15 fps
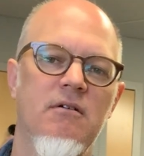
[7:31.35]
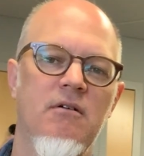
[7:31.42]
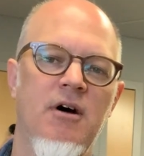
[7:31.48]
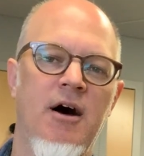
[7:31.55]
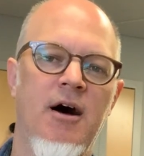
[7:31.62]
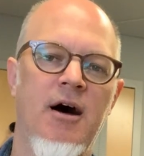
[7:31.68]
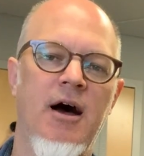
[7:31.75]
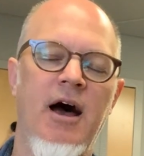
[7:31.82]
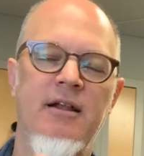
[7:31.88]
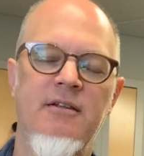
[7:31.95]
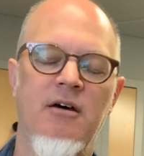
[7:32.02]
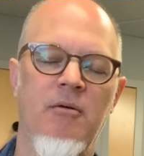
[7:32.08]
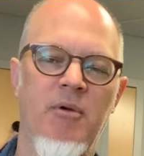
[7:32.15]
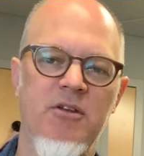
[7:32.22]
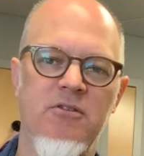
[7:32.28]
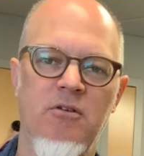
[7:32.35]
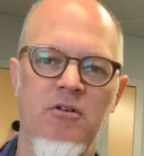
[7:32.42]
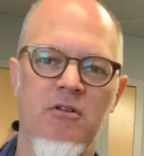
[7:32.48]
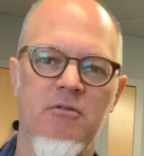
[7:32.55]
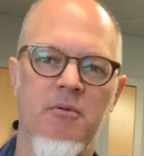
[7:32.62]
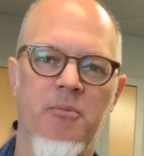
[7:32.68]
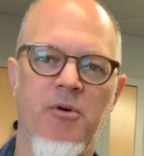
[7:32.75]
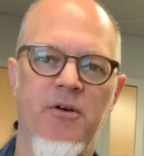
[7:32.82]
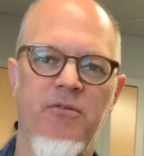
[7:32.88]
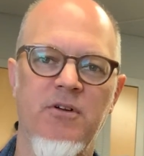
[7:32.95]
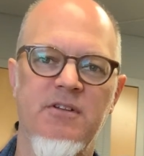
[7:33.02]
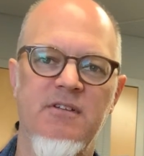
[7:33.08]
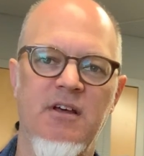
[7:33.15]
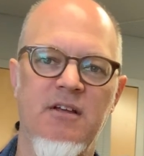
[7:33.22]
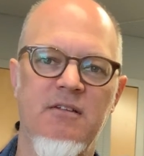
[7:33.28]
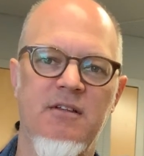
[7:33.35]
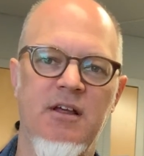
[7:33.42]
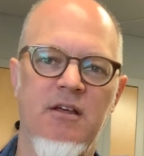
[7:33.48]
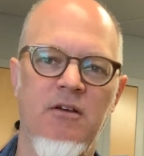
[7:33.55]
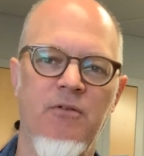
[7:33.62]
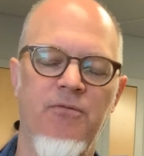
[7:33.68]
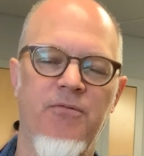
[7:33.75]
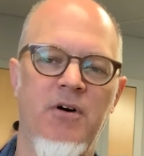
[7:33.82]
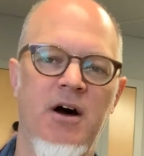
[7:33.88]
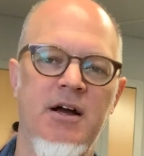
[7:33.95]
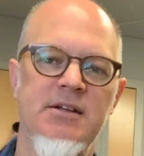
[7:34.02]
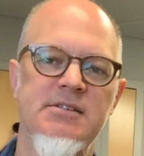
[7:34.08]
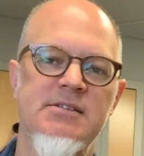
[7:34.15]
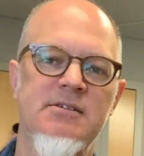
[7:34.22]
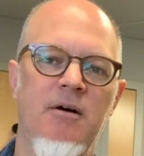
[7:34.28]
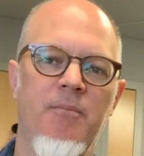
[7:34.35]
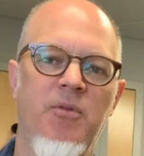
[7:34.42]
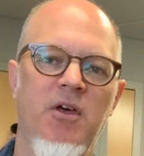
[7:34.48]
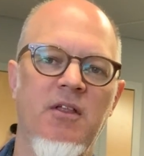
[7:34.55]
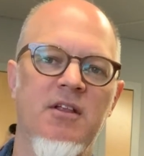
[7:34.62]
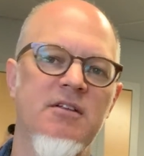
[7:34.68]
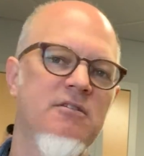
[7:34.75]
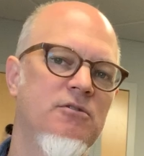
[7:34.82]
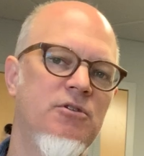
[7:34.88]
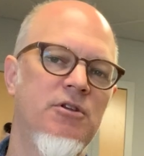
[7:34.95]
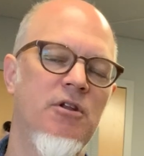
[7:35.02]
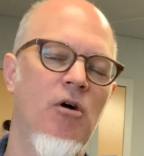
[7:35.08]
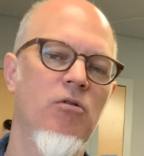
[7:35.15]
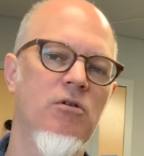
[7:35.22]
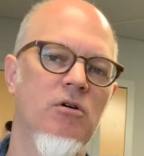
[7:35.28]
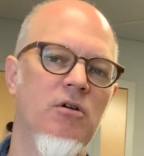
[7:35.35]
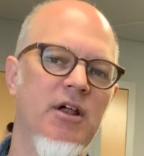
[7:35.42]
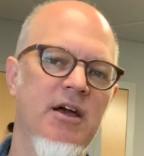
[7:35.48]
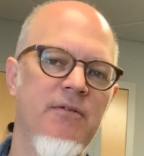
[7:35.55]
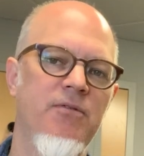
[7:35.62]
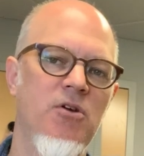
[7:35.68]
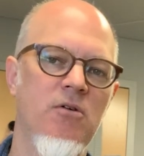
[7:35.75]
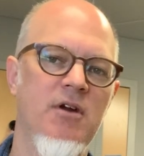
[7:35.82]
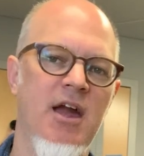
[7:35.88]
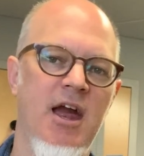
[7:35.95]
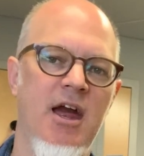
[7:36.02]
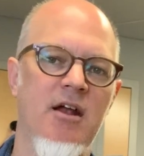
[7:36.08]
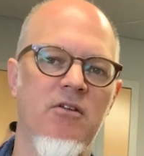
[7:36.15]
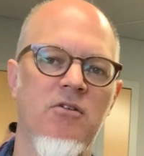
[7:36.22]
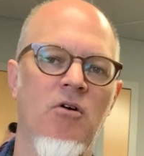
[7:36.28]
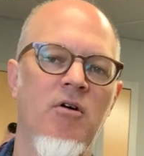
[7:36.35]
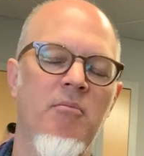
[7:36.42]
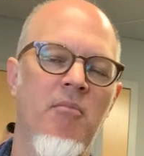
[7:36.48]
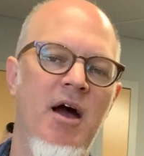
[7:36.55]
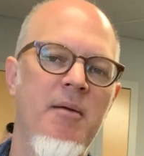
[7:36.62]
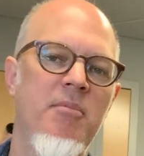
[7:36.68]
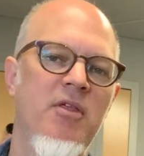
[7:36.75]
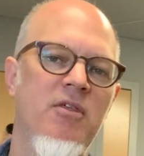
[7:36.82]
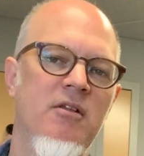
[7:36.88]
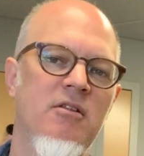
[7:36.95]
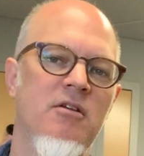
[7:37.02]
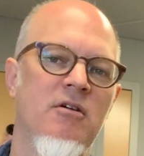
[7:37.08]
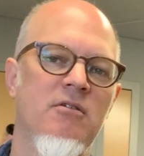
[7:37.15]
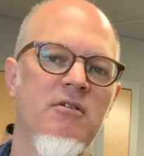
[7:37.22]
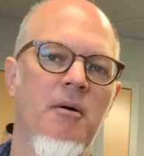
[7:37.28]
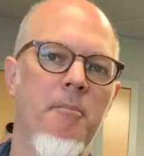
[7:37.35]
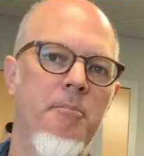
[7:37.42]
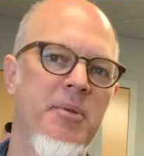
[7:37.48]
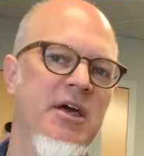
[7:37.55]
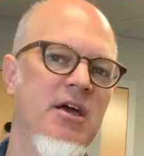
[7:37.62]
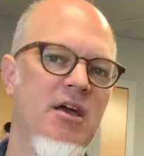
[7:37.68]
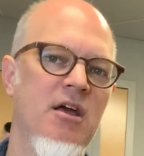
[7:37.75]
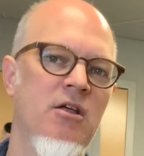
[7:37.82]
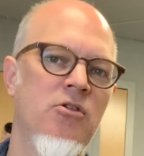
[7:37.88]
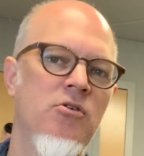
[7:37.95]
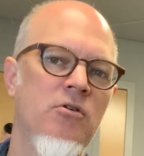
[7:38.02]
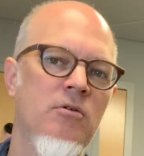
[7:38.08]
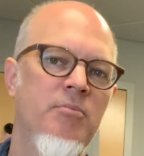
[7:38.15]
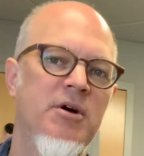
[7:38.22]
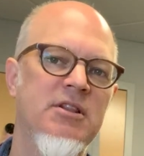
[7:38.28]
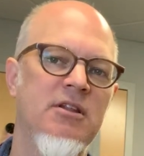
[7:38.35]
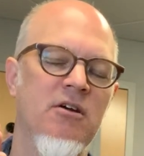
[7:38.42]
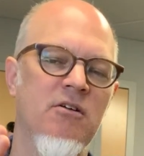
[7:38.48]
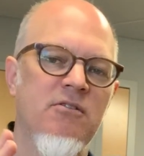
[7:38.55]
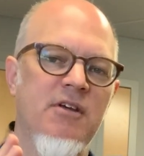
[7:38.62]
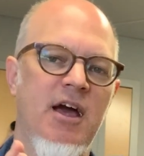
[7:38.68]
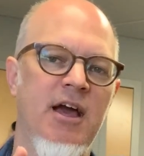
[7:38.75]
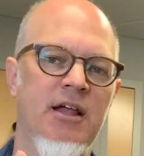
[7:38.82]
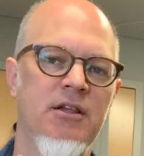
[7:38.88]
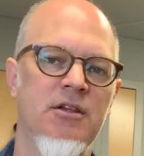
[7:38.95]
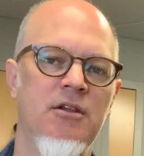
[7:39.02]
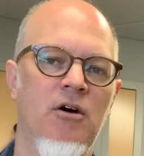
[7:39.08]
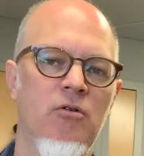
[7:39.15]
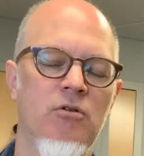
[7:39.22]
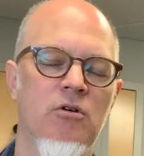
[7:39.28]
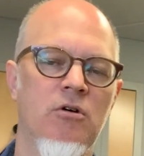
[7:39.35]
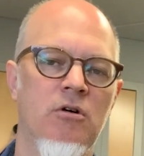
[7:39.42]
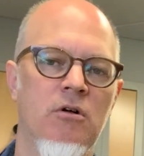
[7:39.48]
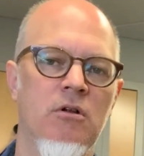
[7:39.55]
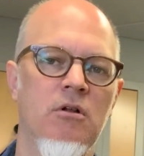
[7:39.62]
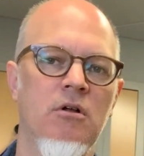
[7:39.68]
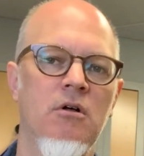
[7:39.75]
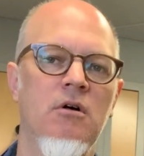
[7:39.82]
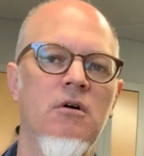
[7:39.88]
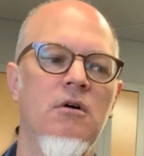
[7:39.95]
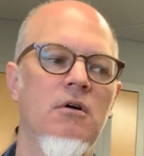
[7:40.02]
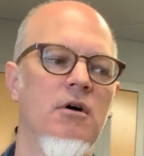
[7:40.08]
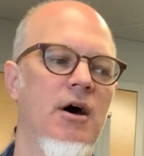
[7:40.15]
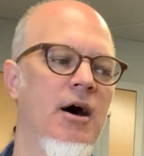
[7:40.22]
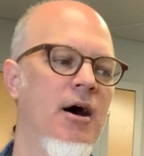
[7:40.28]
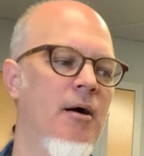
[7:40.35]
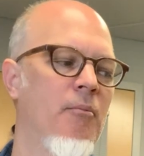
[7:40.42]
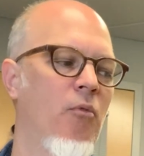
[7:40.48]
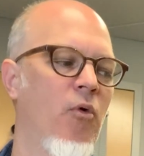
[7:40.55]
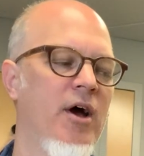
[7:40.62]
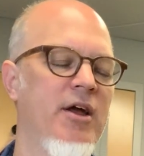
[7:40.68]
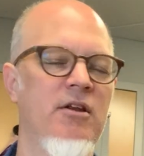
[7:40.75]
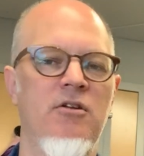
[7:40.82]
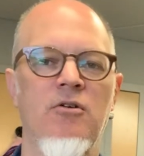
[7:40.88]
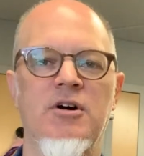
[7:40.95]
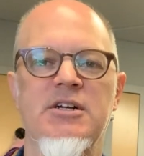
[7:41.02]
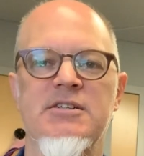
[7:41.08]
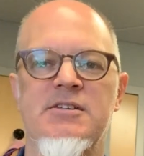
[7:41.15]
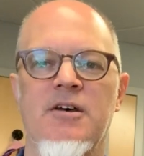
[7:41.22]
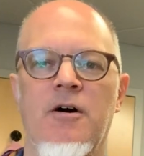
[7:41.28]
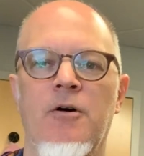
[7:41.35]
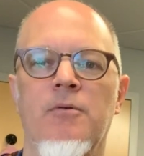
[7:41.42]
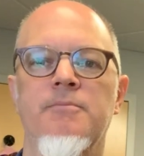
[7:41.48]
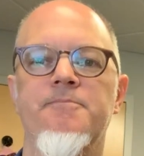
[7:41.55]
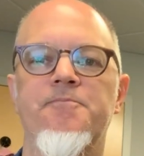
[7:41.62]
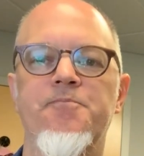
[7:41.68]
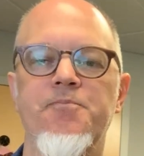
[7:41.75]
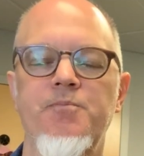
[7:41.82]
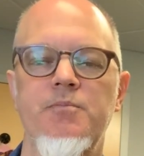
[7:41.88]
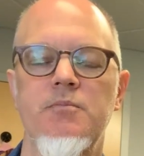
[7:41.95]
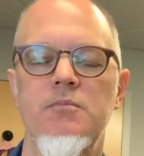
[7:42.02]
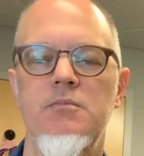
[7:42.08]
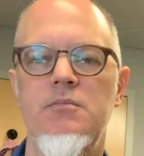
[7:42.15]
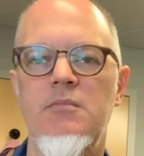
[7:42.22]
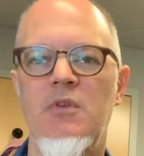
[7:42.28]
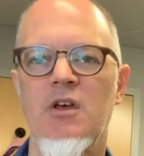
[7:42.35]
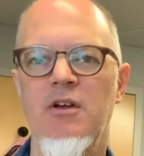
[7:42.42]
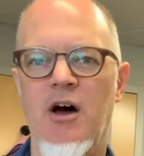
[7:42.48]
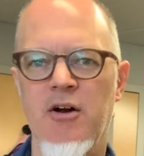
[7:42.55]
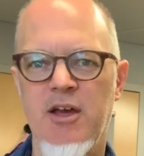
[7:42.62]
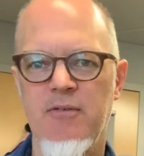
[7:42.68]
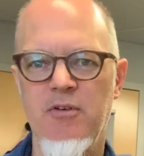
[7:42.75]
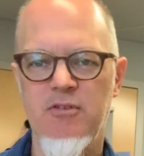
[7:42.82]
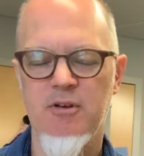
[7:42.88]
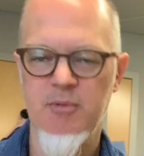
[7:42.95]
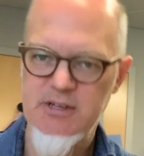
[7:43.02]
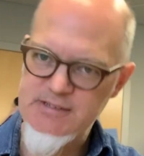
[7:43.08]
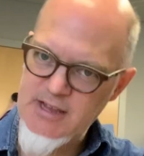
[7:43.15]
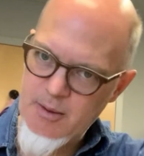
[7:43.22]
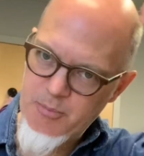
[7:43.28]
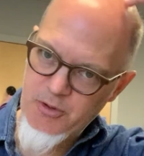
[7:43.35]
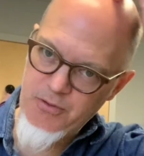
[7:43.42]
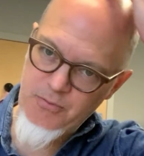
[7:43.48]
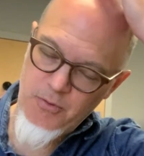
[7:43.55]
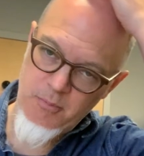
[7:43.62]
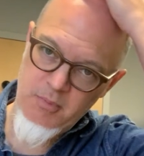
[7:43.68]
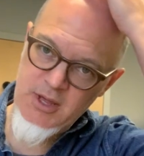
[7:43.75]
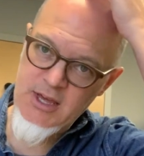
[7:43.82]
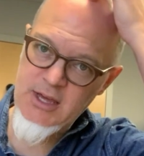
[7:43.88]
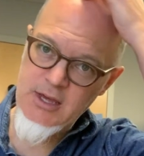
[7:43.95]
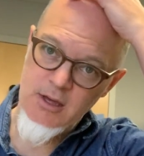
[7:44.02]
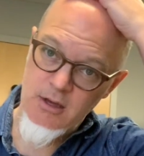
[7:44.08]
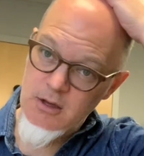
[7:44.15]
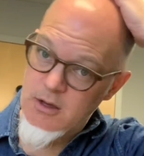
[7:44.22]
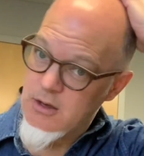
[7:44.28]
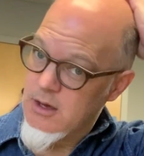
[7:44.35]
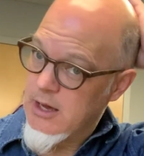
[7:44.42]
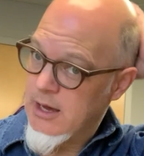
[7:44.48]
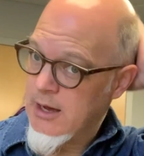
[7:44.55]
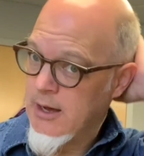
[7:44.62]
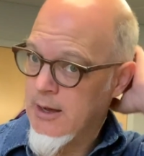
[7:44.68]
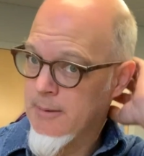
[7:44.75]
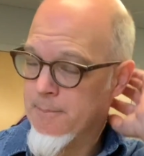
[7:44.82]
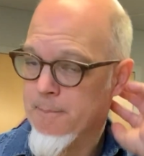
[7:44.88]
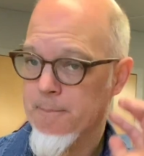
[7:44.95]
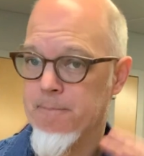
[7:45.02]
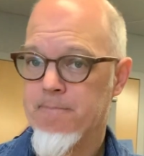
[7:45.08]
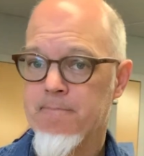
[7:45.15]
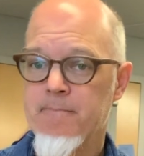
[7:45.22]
I tell my students, my preference is that you find something that's local if you can. So it might be that there's a big issue, but there's a local way to do it. So I'll give you some examples. For me, I